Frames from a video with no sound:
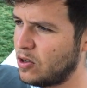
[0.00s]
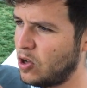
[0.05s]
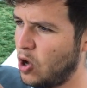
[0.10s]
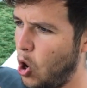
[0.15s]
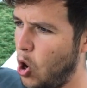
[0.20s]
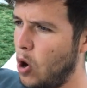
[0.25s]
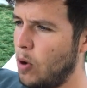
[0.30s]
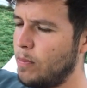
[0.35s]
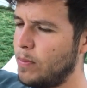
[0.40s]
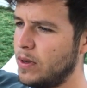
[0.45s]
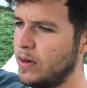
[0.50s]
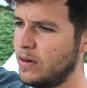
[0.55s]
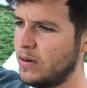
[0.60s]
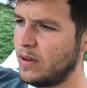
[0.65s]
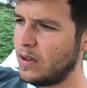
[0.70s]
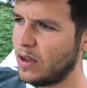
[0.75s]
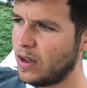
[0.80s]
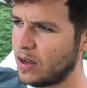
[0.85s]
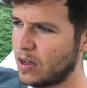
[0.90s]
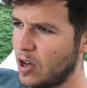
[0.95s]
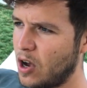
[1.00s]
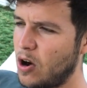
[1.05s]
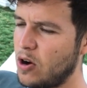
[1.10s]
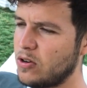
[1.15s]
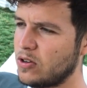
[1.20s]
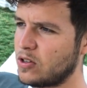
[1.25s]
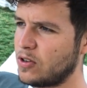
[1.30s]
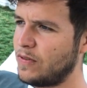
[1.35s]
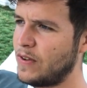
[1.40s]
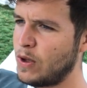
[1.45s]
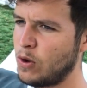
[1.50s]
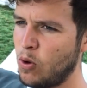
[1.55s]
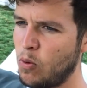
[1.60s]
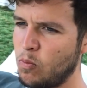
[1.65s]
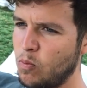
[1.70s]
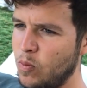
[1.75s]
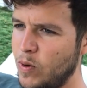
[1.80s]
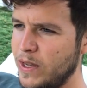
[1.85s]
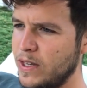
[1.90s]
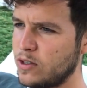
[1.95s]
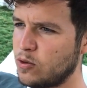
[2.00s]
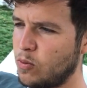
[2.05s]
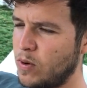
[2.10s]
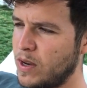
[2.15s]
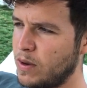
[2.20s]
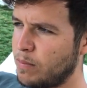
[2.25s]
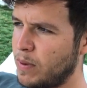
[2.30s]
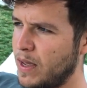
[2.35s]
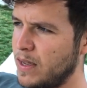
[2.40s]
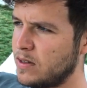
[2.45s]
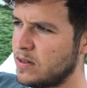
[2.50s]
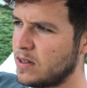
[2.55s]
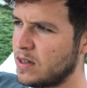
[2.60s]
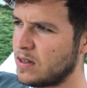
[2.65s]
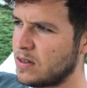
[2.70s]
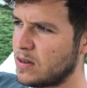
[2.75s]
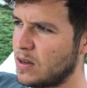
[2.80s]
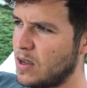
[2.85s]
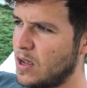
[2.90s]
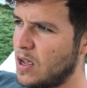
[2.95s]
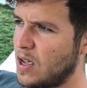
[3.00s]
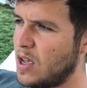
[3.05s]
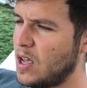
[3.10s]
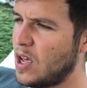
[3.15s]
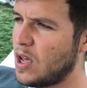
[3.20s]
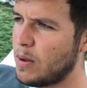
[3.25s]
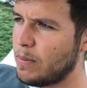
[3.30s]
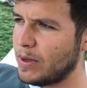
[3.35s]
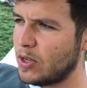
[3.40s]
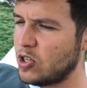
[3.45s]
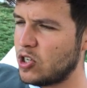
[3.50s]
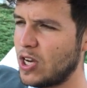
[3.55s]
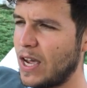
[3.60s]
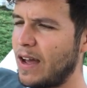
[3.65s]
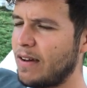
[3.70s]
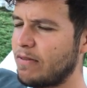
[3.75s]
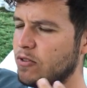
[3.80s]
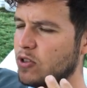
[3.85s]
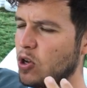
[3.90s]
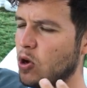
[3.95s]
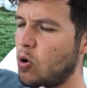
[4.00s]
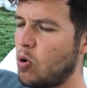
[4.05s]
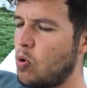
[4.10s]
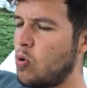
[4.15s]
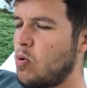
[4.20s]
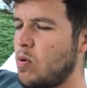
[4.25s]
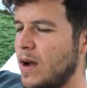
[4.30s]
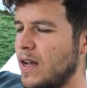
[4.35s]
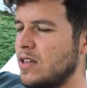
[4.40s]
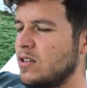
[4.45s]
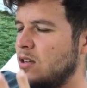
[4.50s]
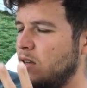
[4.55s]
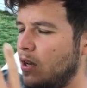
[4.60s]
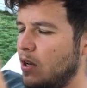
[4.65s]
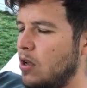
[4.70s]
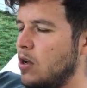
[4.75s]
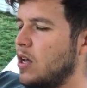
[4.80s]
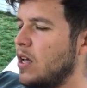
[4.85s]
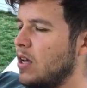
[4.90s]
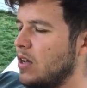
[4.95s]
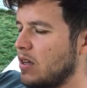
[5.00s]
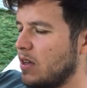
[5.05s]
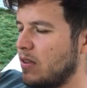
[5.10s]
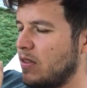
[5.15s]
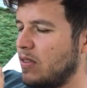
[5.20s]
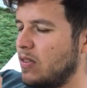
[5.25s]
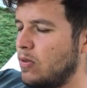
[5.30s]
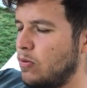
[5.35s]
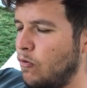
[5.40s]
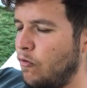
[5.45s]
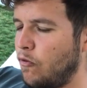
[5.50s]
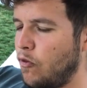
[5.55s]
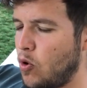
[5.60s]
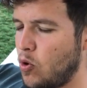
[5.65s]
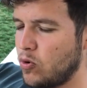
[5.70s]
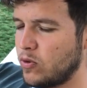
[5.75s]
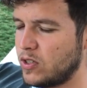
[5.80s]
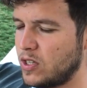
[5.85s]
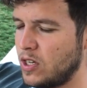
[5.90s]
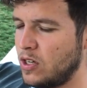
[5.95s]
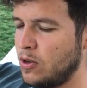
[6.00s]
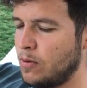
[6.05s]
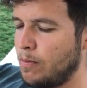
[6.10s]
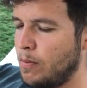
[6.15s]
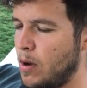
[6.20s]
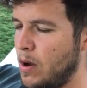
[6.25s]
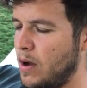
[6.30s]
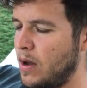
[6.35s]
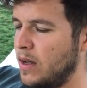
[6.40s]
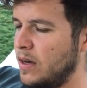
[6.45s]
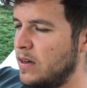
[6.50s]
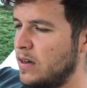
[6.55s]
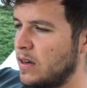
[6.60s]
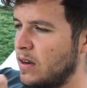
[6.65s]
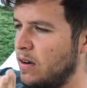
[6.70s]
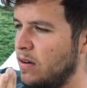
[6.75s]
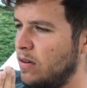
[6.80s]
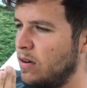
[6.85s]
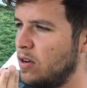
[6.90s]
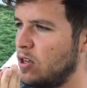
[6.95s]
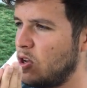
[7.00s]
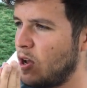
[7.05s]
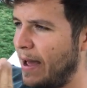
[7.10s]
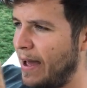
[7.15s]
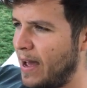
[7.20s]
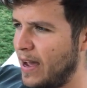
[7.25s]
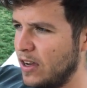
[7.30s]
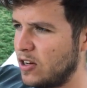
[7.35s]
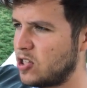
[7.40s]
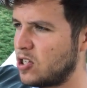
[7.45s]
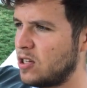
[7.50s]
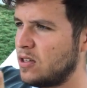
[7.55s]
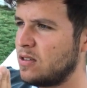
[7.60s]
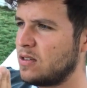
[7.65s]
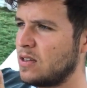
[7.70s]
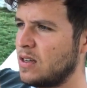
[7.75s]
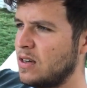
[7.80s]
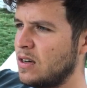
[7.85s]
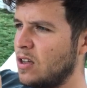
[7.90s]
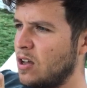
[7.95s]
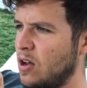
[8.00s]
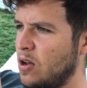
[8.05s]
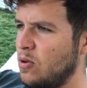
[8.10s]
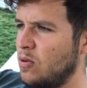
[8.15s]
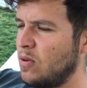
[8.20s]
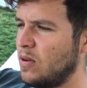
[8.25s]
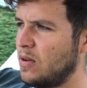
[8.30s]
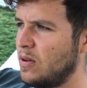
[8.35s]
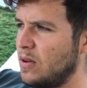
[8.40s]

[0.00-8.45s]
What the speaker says: common occurrence of it on week-to-week basis, because you have to always look at thoughts in your mind and your actions and go,